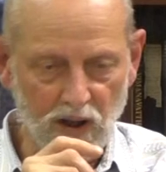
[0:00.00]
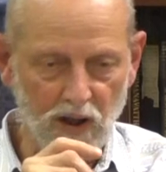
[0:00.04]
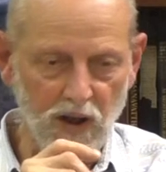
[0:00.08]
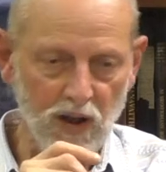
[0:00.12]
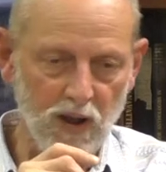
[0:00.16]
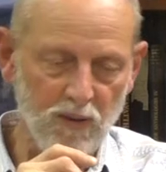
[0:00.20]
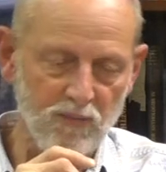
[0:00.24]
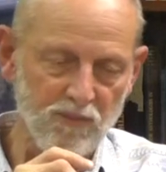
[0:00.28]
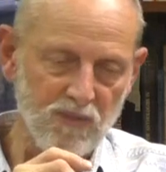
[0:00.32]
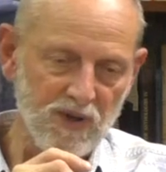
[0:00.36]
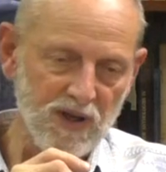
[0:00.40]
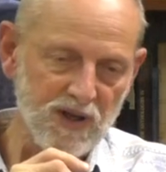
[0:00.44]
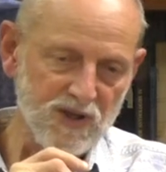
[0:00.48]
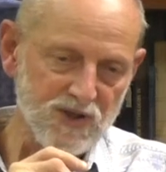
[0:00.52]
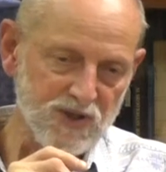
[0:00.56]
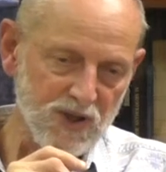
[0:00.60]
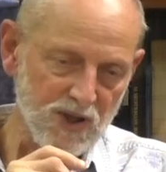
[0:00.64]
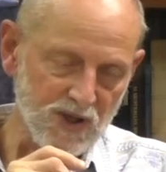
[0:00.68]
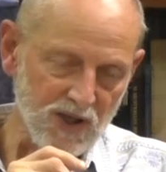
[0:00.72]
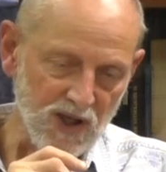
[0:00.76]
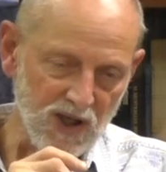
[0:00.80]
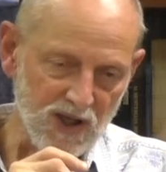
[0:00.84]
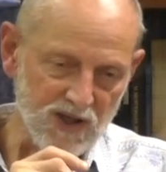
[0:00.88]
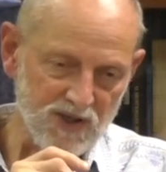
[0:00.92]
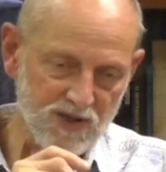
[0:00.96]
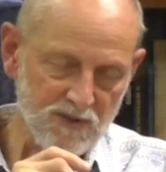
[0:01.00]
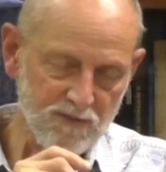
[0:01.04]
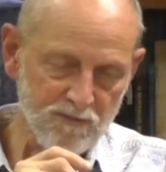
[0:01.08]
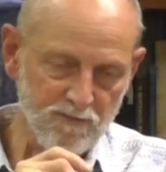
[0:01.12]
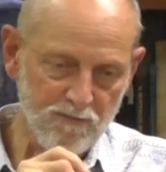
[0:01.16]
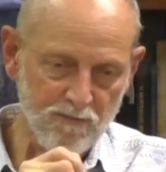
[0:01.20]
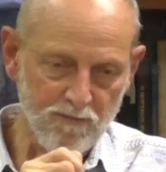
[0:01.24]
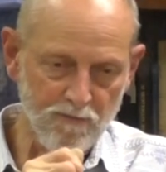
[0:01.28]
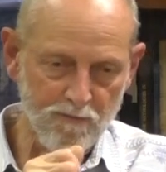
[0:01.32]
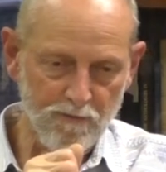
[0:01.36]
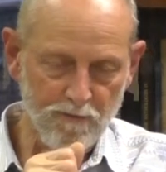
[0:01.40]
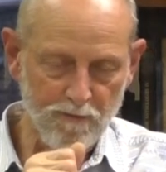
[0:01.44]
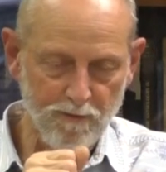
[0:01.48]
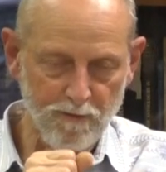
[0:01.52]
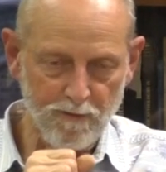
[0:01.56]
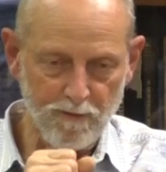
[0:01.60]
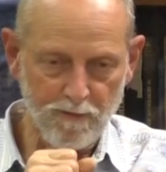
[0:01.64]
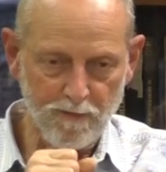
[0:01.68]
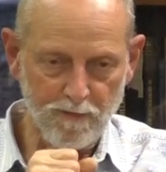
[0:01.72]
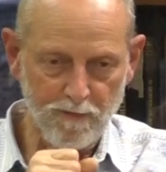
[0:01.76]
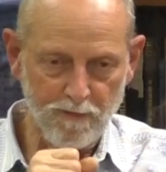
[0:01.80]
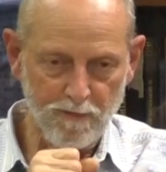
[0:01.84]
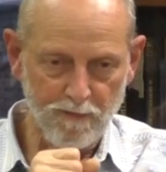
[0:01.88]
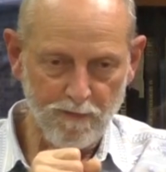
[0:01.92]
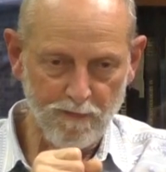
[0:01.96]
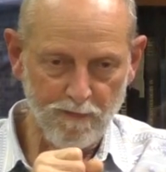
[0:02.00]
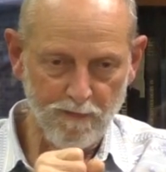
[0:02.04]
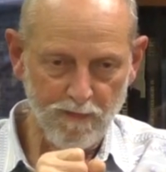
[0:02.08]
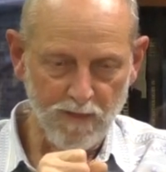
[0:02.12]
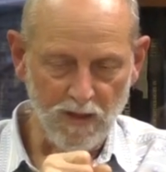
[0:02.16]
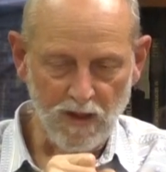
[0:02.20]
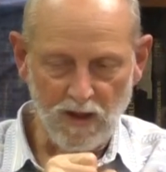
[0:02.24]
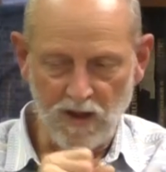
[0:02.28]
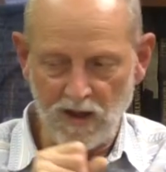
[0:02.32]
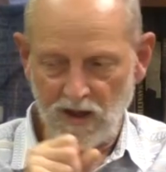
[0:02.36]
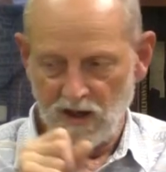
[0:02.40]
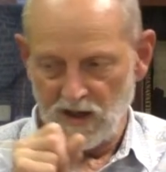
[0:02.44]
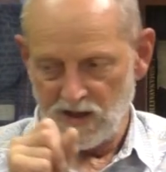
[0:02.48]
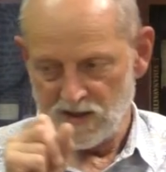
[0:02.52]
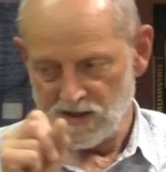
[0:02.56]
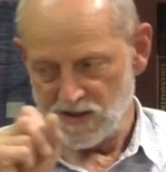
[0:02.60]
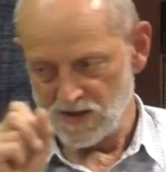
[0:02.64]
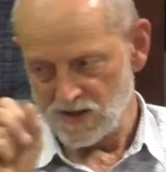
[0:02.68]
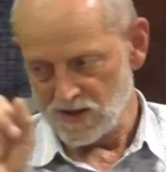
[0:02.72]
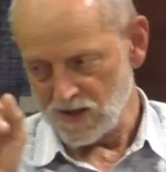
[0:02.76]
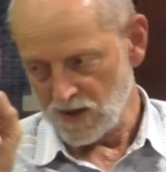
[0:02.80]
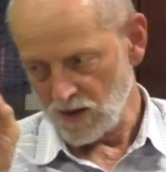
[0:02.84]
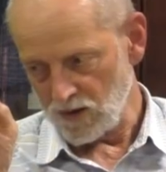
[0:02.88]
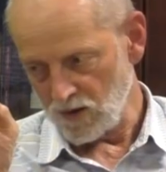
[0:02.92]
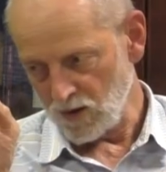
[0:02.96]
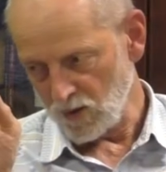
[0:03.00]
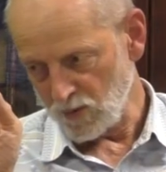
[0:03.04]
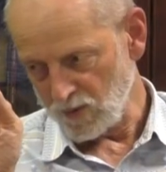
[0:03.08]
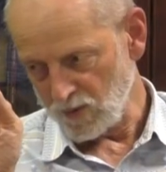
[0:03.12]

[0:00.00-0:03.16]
um, eternalism. He doesn't go